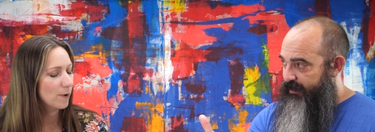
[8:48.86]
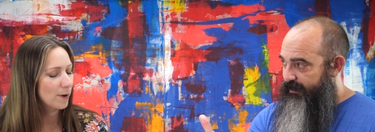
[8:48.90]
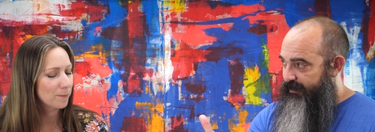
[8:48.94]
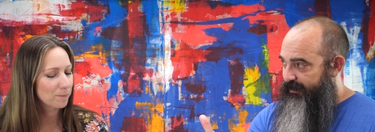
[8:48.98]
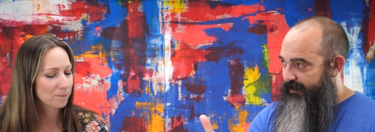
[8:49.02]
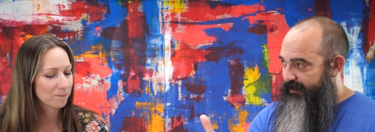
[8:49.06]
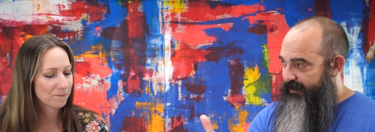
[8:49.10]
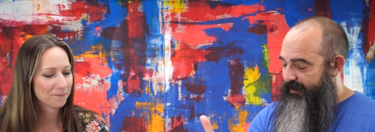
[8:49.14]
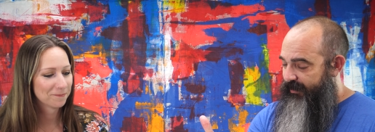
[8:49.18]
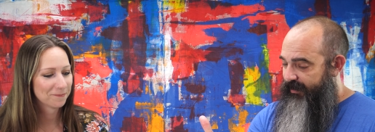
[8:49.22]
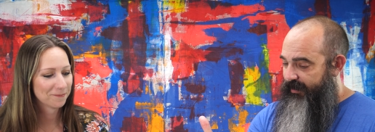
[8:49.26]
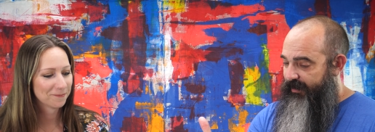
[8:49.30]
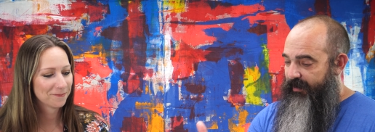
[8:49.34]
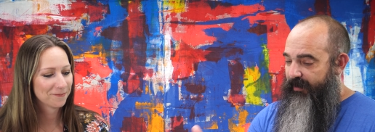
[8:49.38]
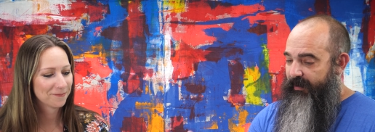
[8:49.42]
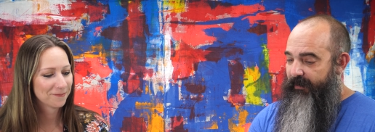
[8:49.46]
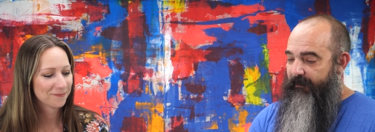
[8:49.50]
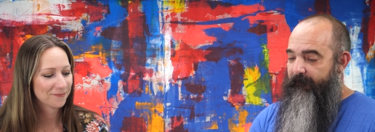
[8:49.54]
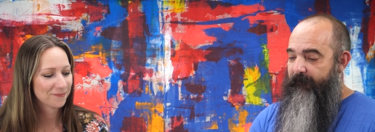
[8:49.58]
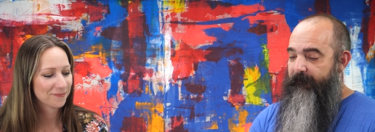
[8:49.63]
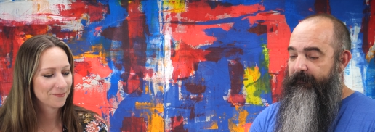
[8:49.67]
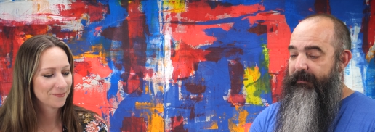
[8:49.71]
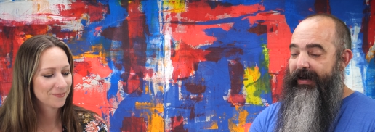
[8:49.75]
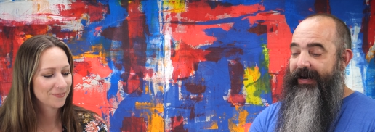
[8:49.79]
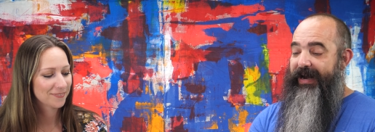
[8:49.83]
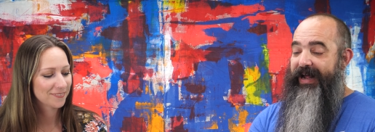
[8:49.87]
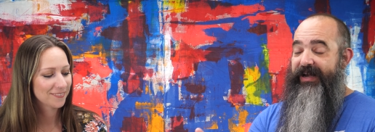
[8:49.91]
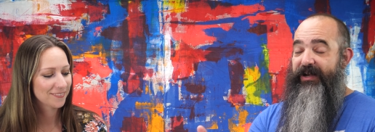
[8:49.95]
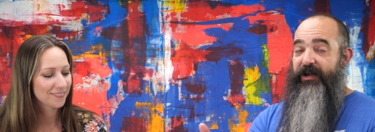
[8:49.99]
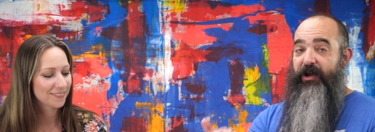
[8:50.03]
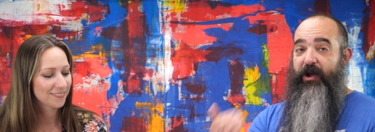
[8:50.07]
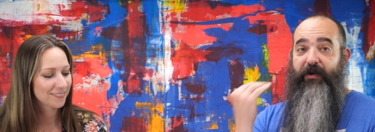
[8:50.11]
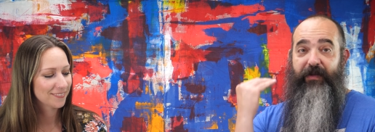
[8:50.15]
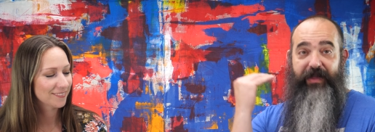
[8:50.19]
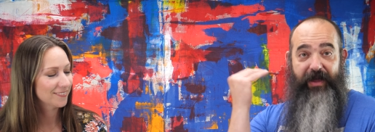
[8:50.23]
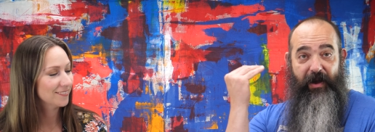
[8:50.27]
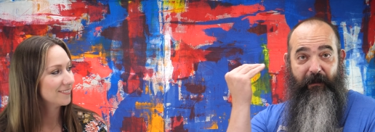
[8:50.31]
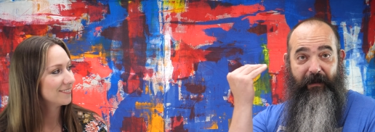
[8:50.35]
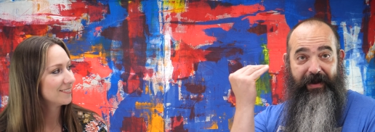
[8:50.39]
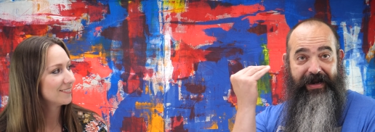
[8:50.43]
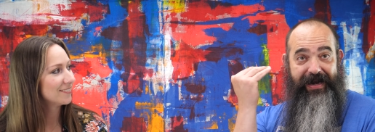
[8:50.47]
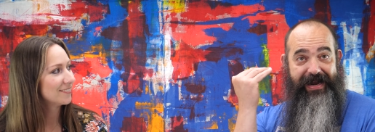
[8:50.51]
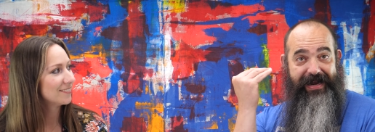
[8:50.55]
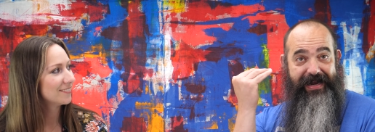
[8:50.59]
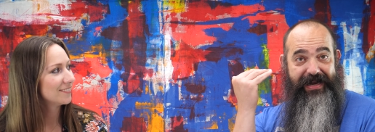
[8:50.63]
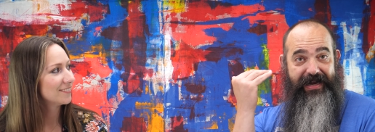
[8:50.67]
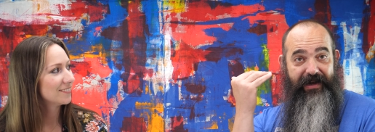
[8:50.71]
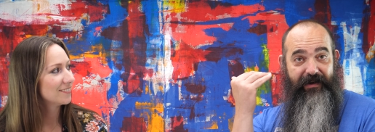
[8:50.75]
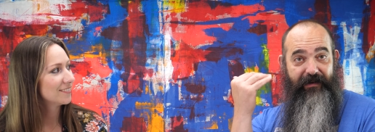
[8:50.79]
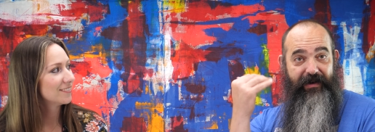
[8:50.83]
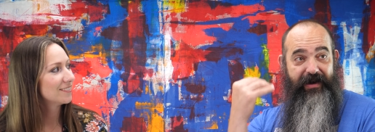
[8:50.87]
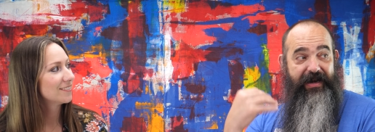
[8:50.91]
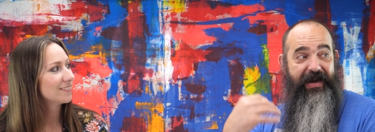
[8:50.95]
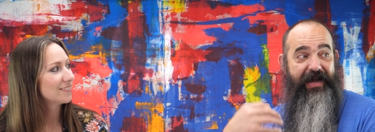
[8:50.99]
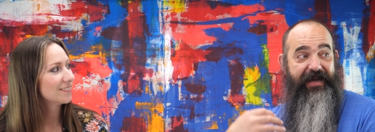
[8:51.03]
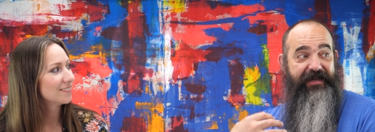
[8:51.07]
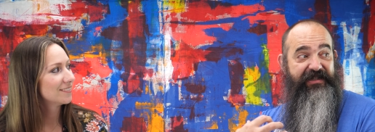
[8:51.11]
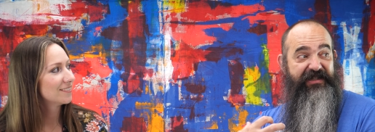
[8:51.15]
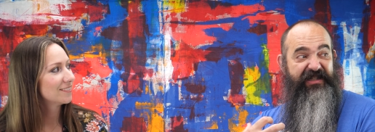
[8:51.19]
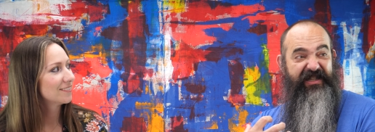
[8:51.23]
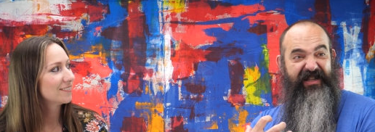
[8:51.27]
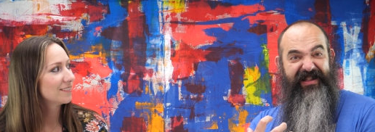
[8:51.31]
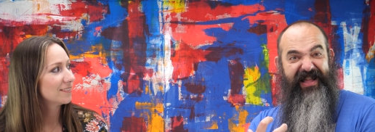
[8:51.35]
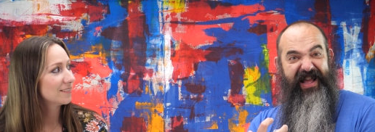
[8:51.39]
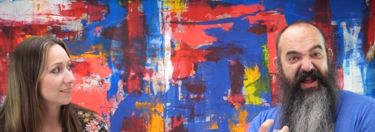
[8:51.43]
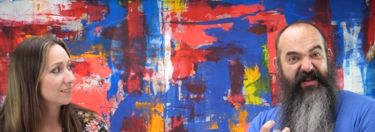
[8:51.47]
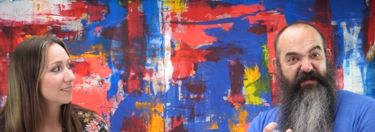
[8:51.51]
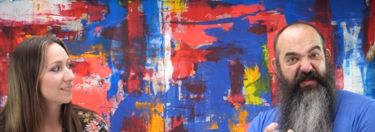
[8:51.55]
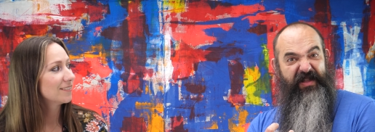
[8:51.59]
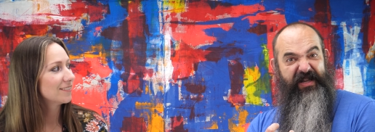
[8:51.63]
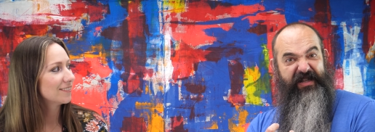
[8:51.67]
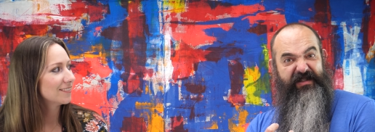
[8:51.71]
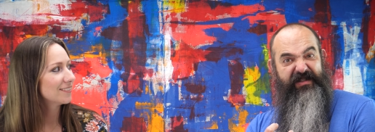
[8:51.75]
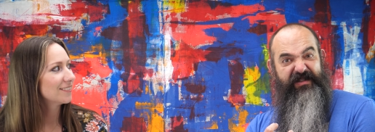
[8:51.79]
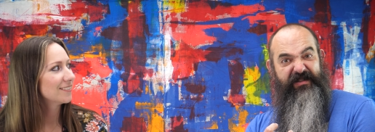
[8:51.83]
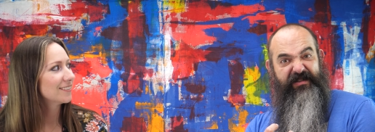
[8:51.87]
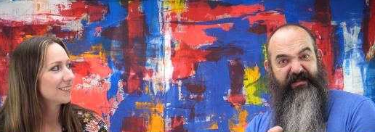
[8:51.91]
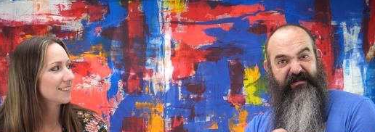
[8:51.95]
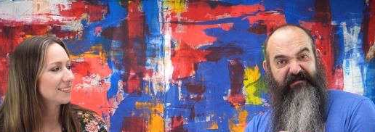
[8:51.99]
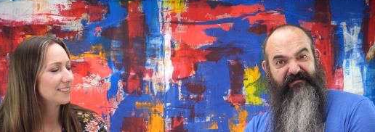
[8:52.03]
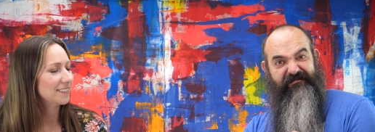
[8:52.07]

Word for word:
Speaker 1: Right but I know that when I hear it, I still have this